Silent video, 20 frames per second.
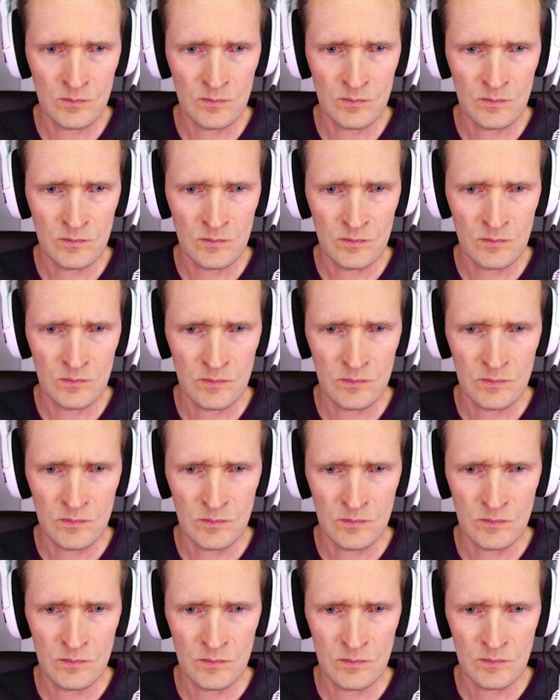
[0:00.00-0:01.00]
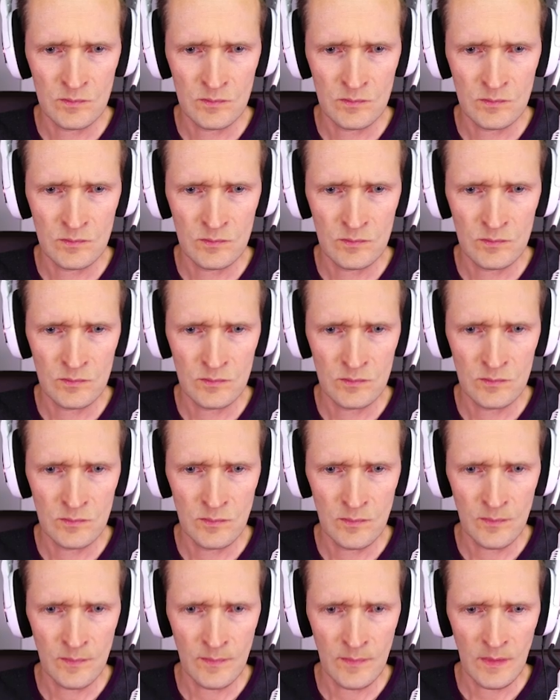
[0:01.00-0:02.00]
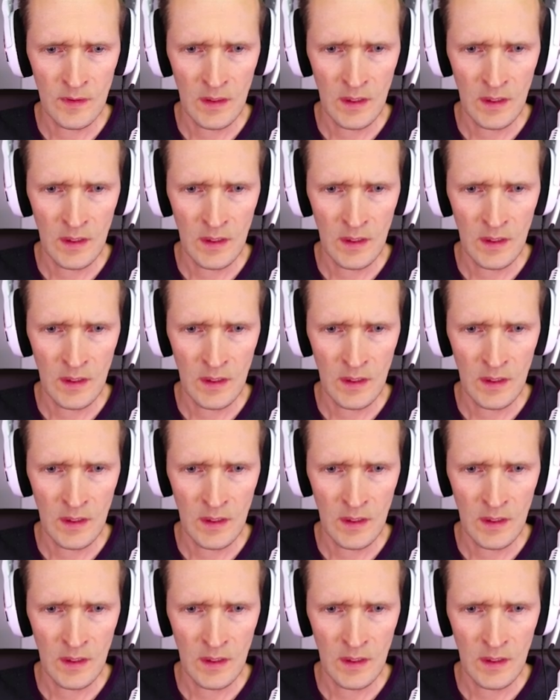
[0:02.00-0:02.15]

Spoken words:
(no one is talking)